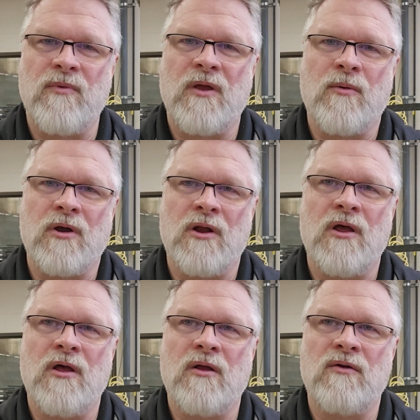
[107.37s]
They were going
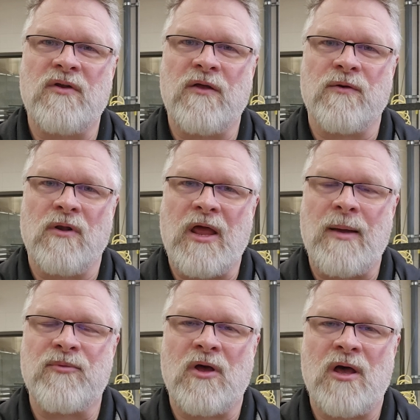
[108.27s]
to take their
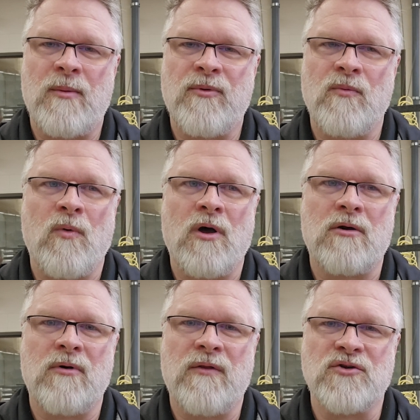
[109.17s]
laptop and
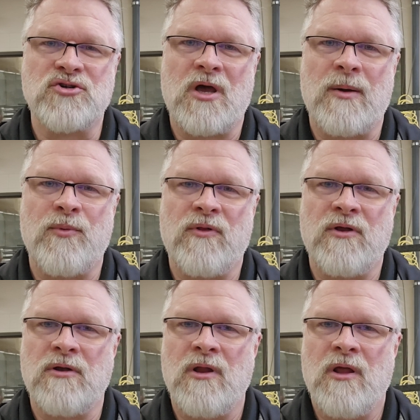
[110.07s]
walk around the shop with
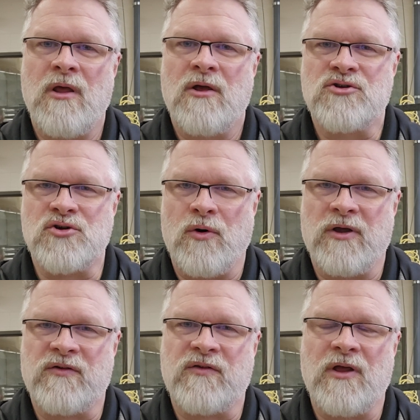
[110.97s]
it,
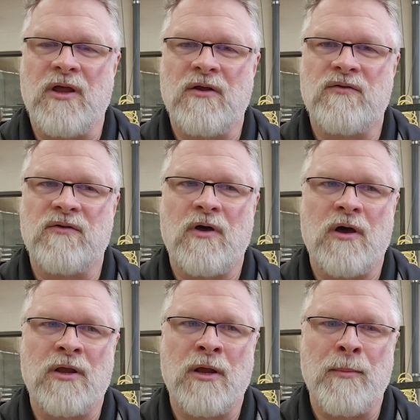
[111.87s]
showing us things and
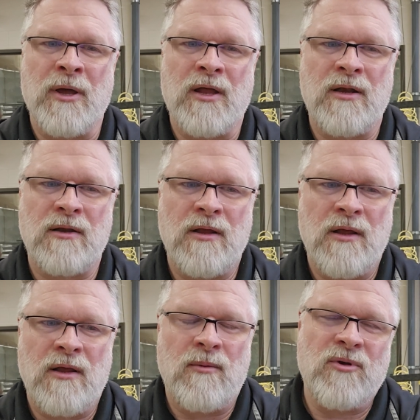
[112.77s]
talking about it,
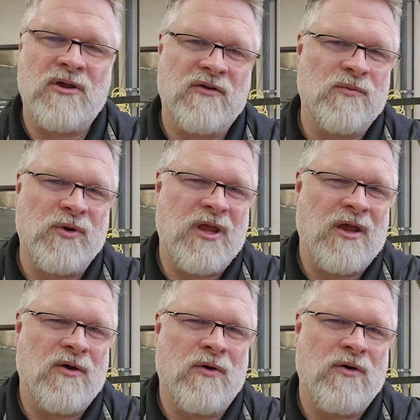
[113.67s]
because we
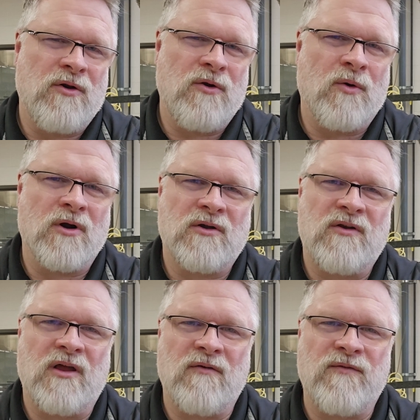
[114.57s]
can't go to New York to
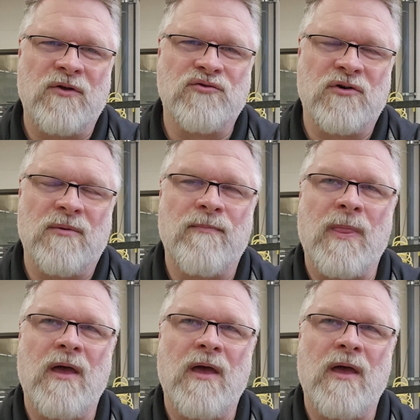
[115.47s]
take a field trip.